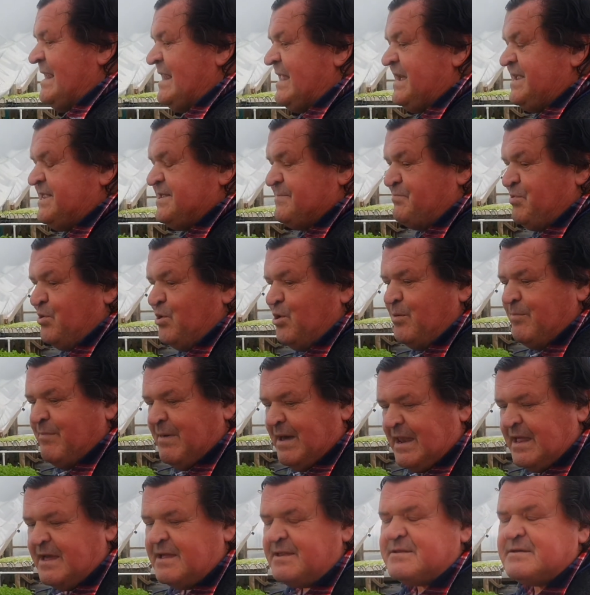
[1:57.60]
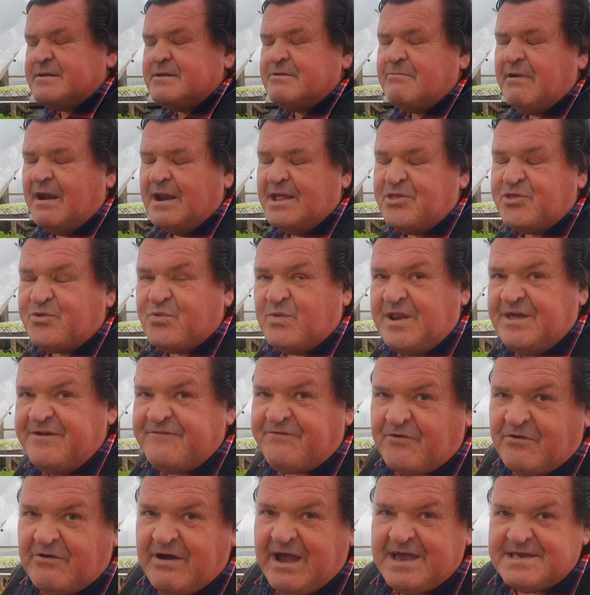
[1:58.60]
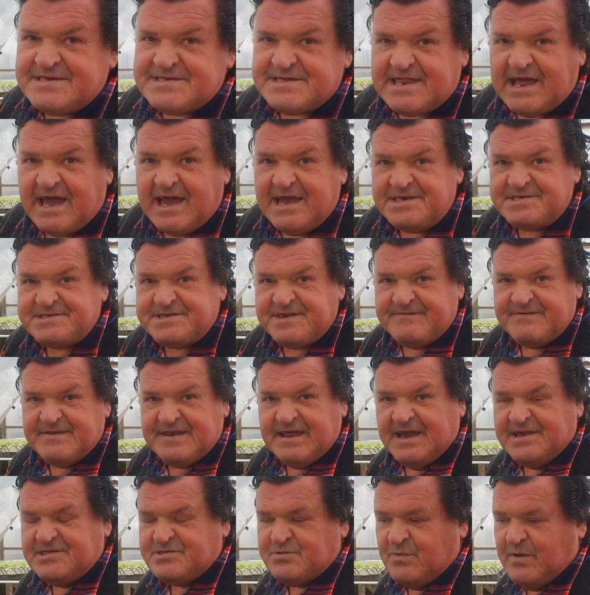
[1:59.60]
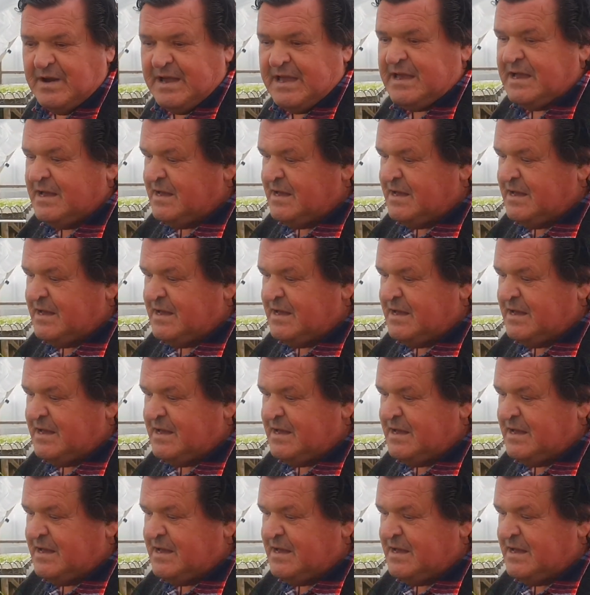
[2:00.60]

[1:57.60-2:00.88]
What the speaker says: litre per minute, running 24 hours a day, 7 days a week.